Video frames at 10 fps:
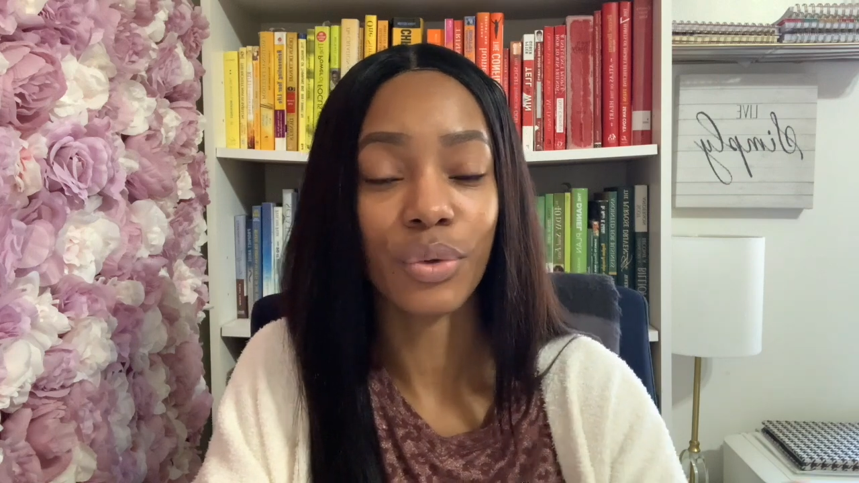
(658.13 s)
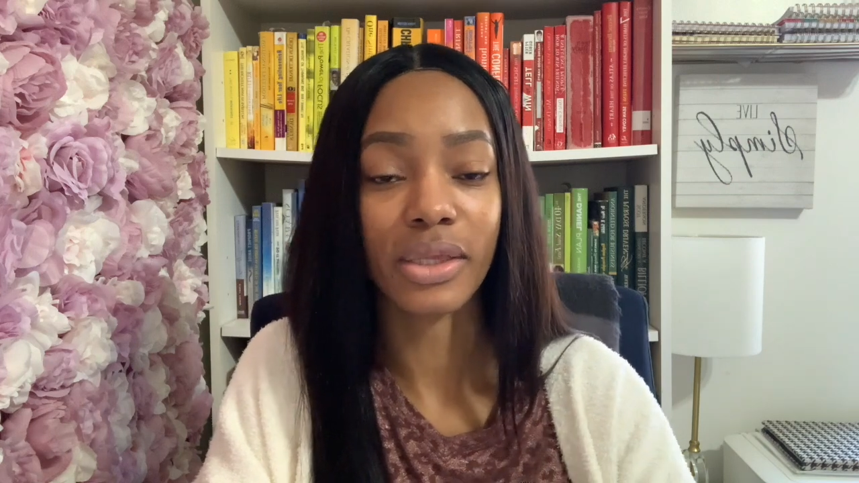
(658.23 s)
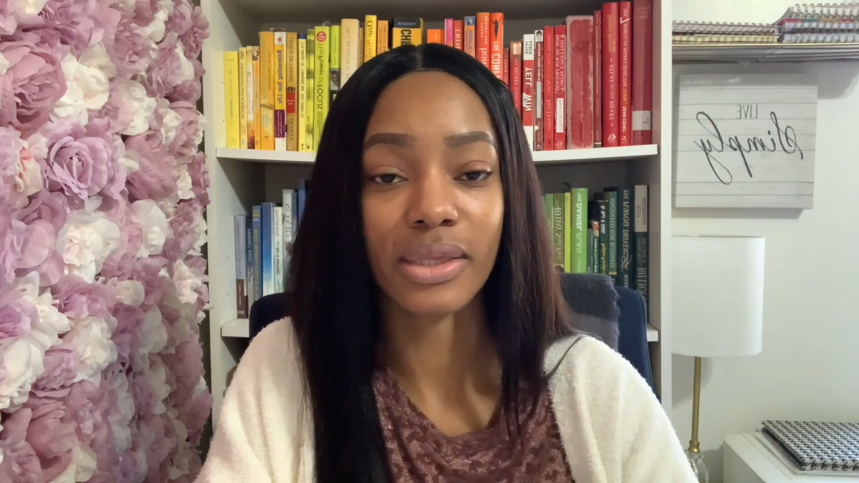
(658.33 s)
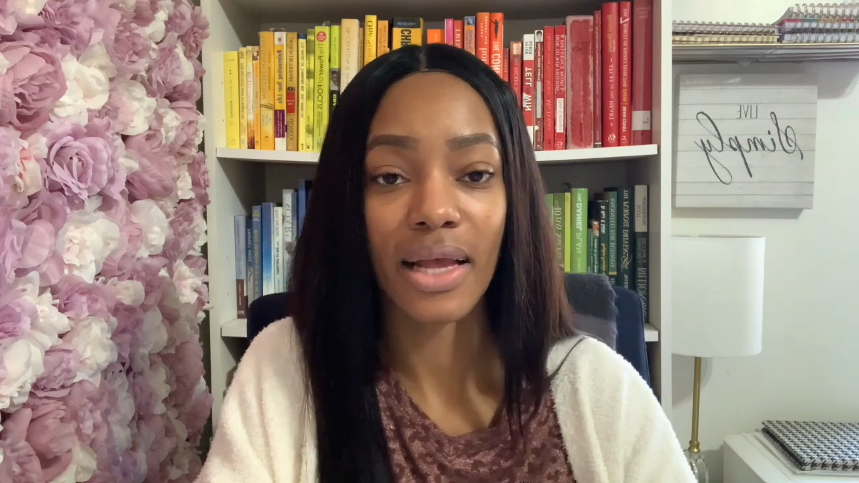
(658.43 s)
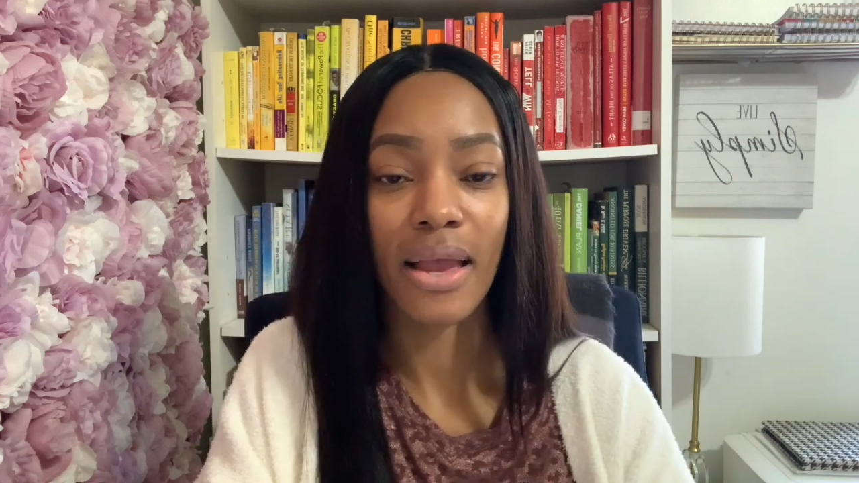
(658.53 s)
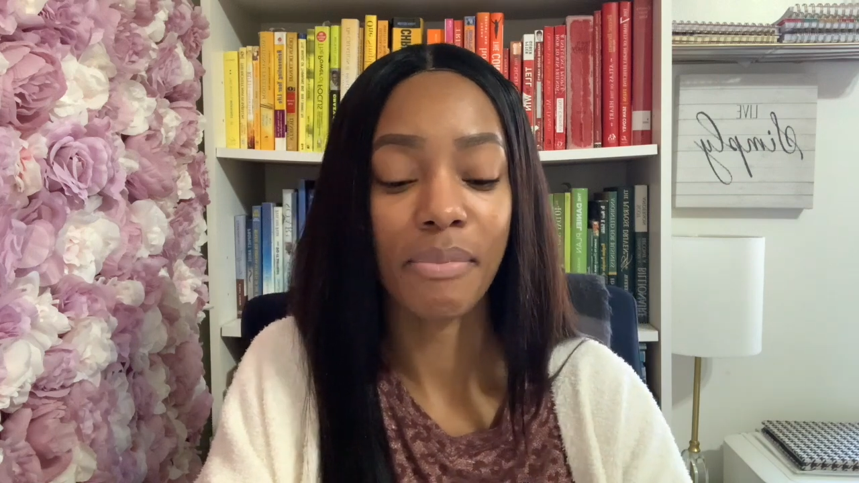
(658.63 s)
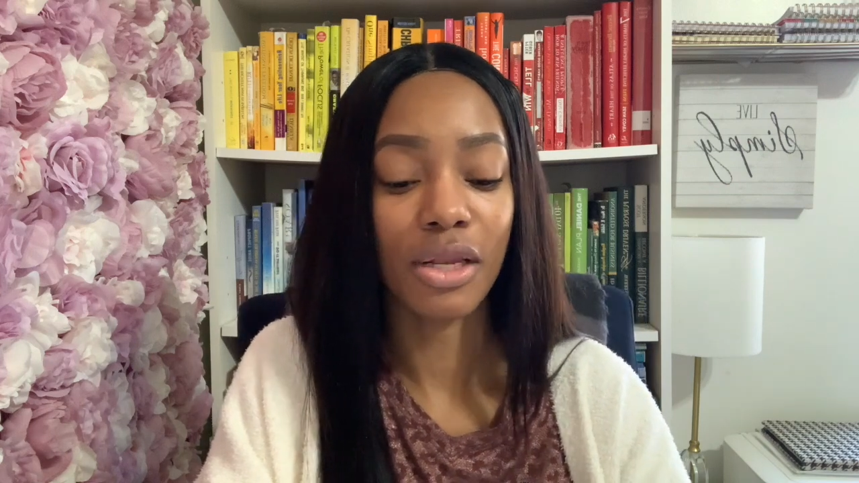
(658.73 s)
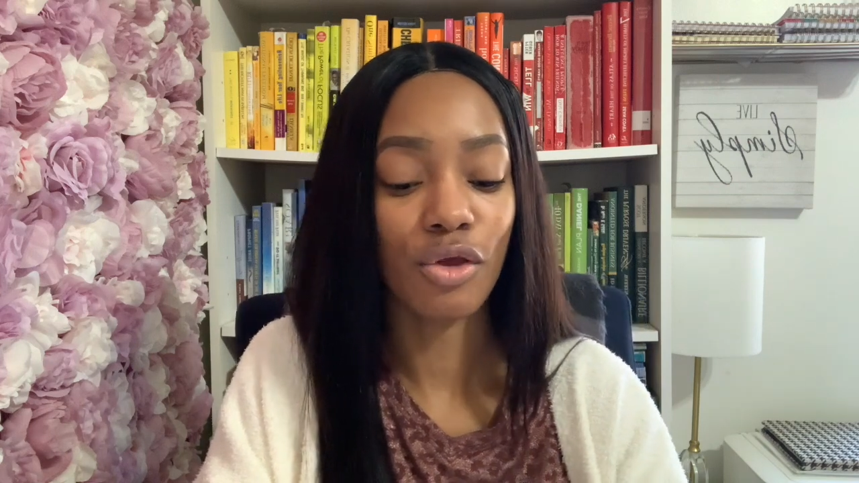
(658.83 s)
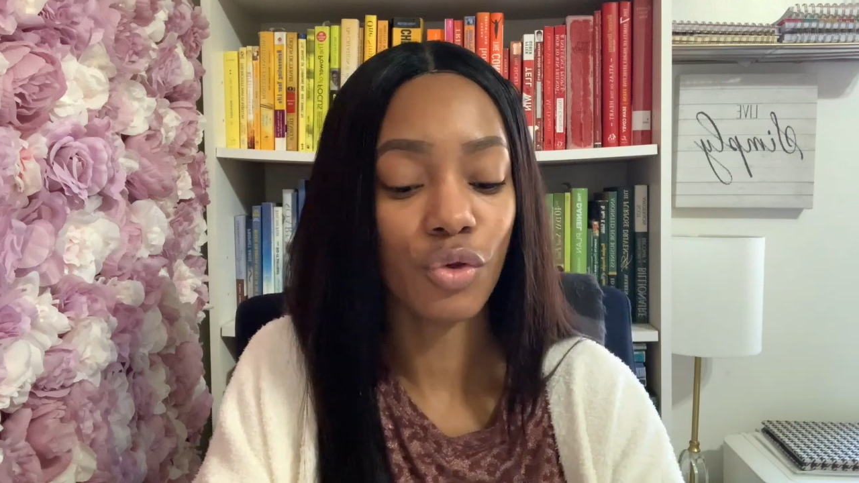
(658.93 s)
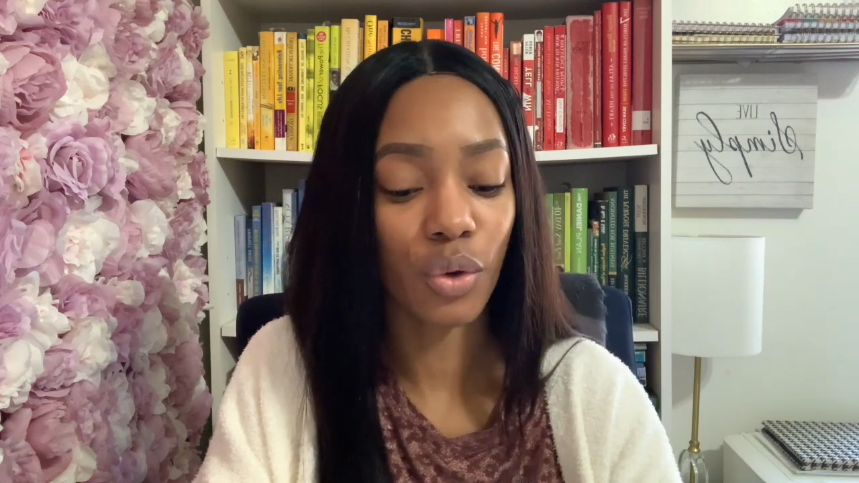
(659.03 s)
assignment,
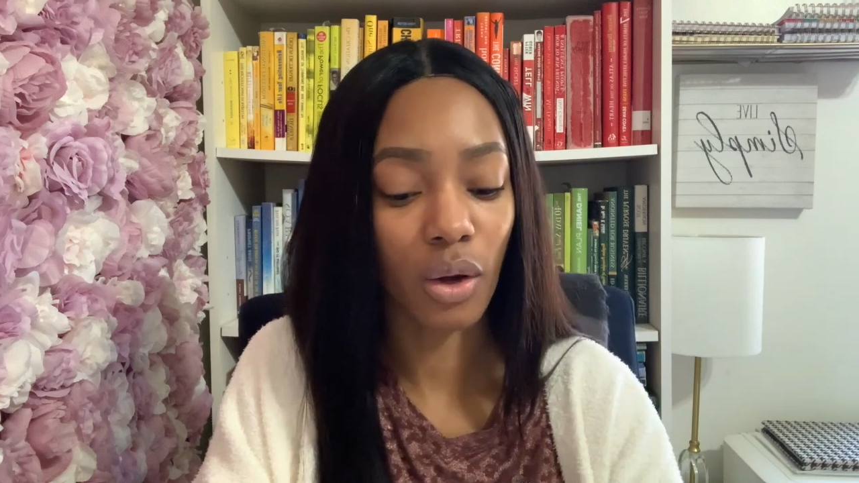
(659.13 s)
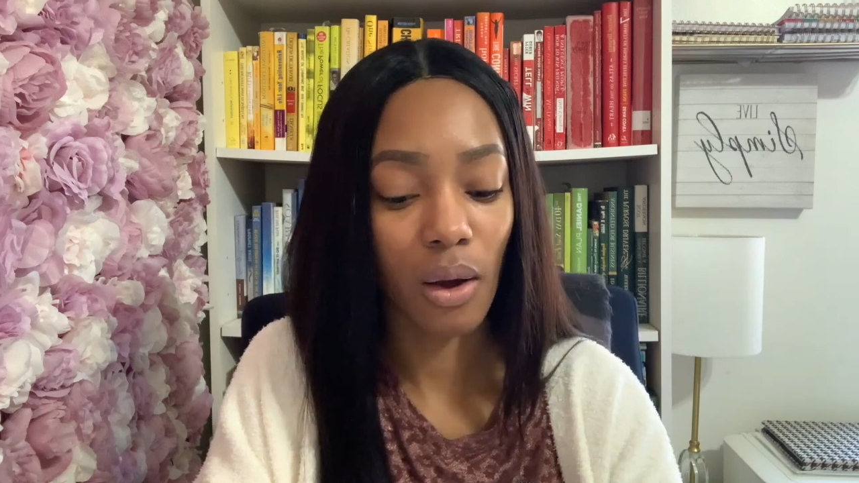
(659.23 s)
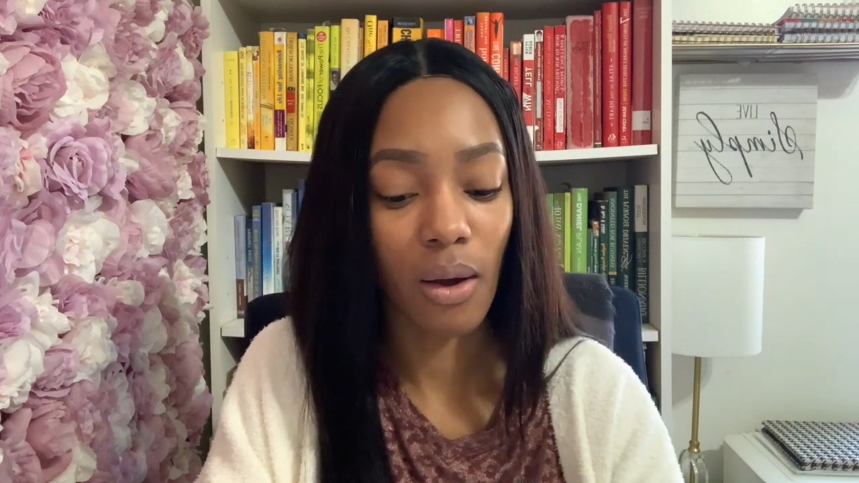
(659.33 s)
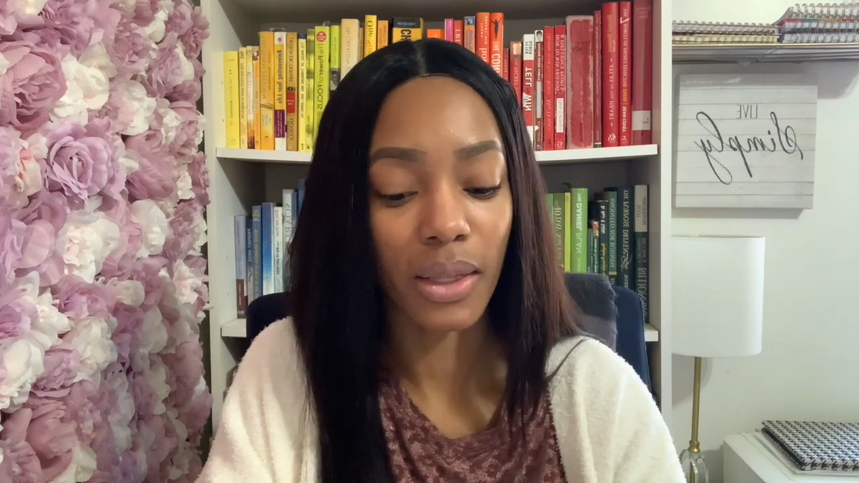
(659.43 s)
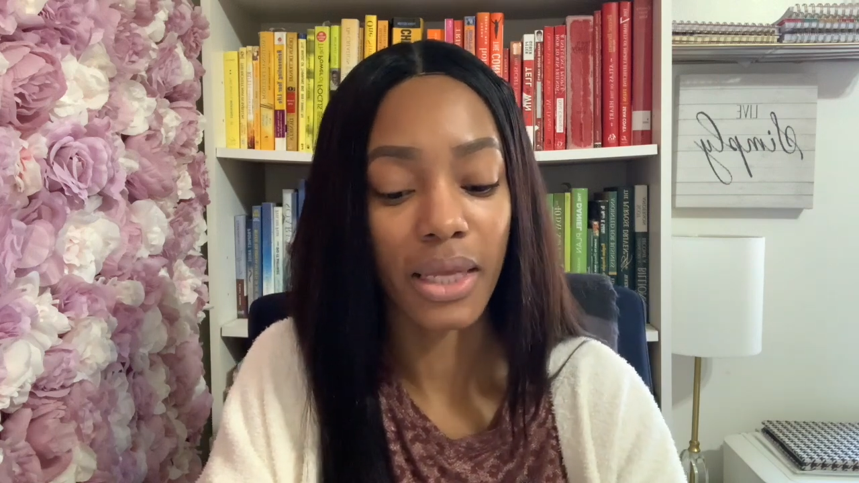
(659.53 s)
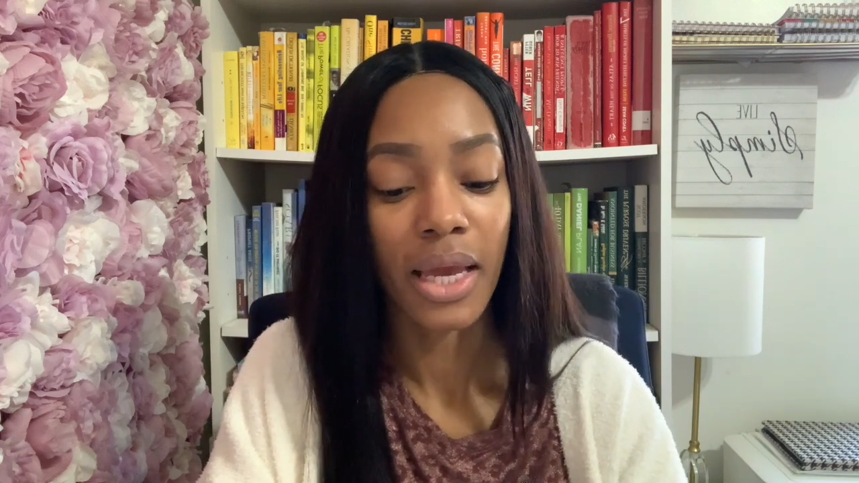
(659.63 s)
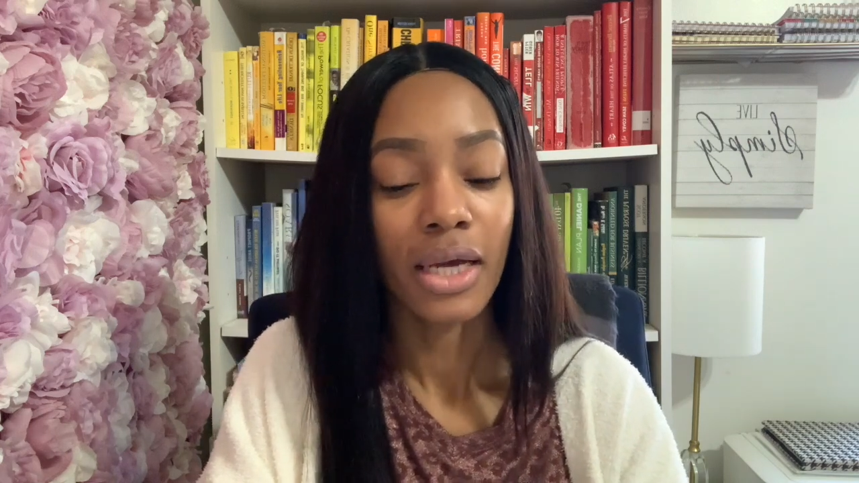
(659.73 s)
and your calling.